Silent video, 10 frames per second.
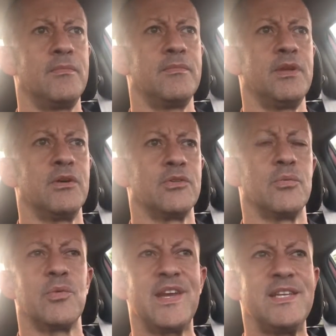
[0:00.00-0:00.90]
you know, the
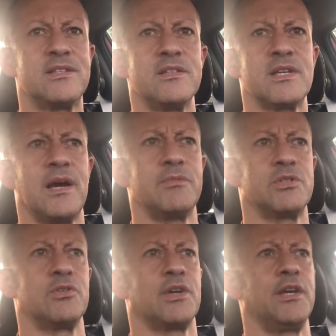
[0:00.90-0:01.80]
reasons I
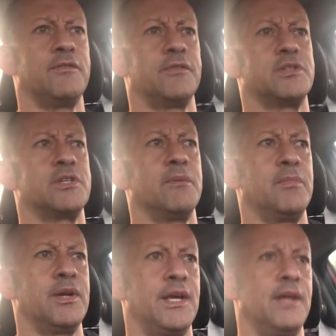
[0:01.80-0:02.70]
was looking for
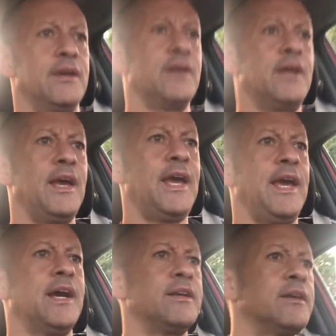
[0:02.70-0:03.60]
somebody.
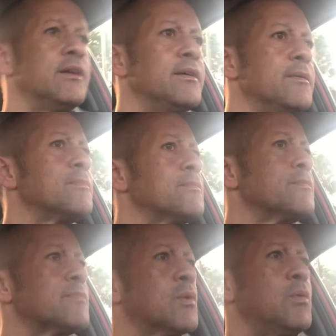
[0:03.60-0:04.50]
And
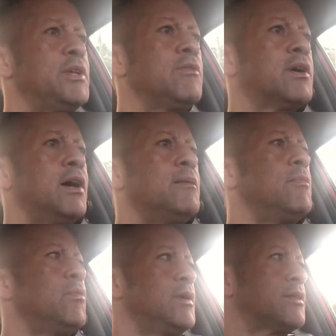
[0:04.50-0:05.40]
when you
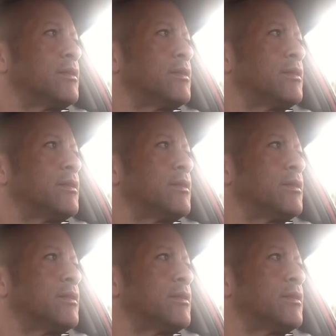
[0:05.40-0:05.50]
come with,